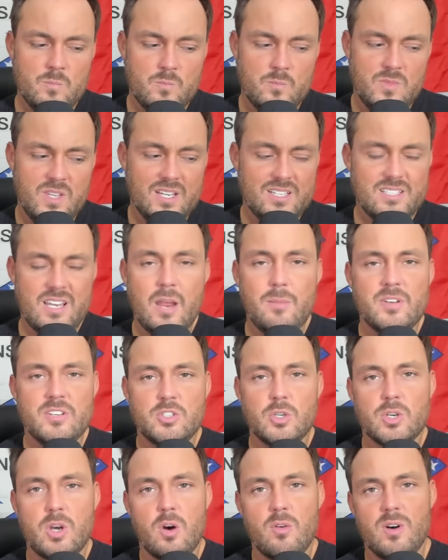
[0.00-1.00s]
Nick Saban
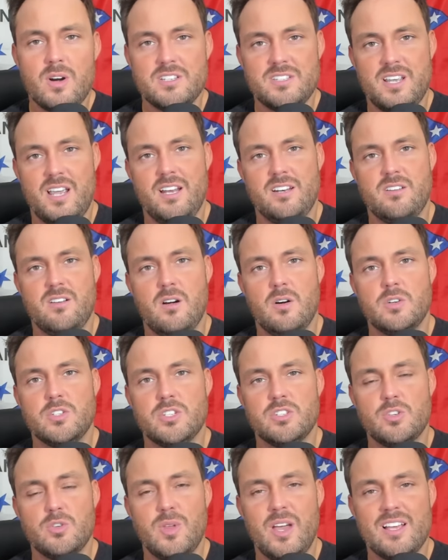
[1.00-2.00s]
took over as the head coach
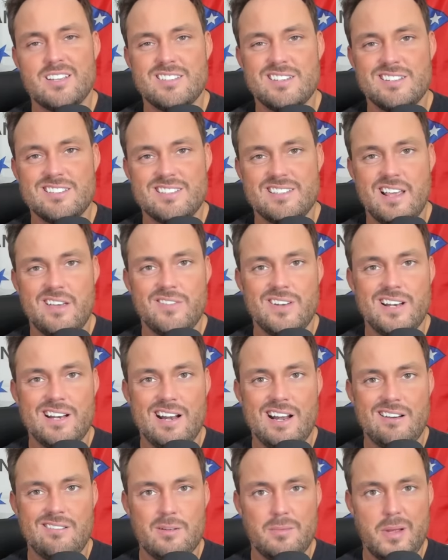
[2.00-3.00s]
in 2007 at
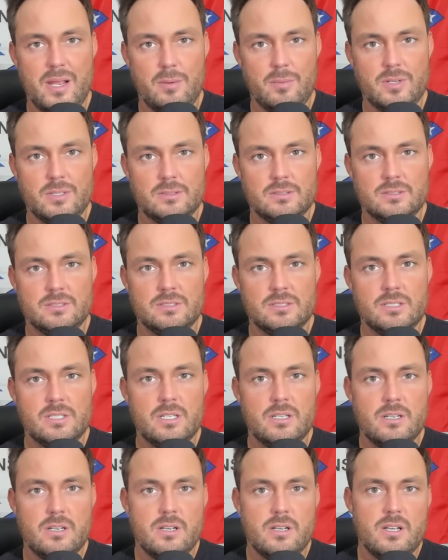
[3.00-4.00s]
Alabama.
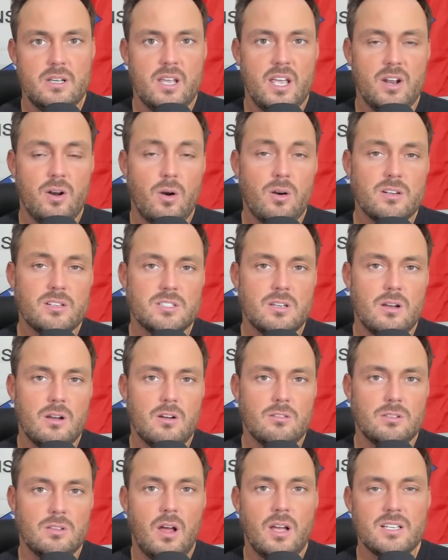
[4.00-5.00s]
And Arkansas
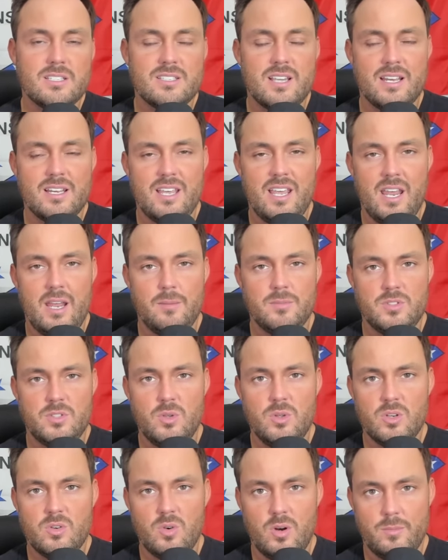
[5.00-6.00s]
lost that game to
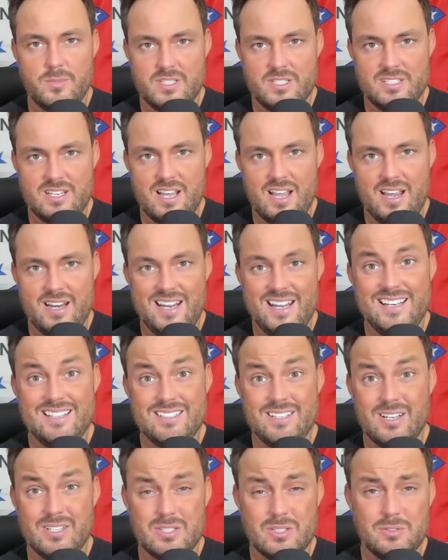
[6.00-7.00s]
the Crimson Tide in
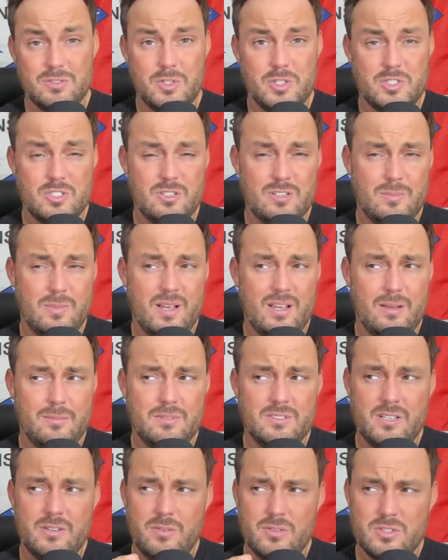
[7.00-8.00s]
Tuscaloosa by, I
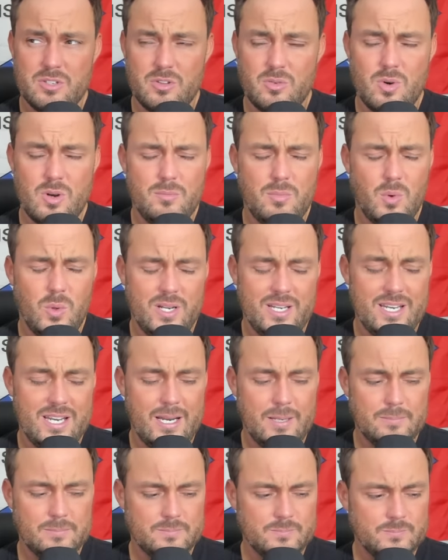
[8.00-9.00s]
believe it was a 3-point
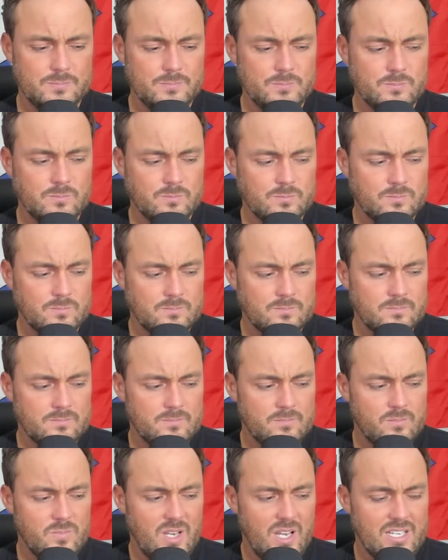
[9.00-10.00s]
game.
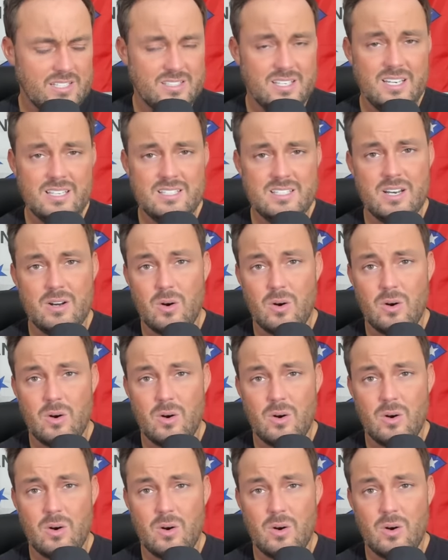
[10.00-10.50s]
And since then,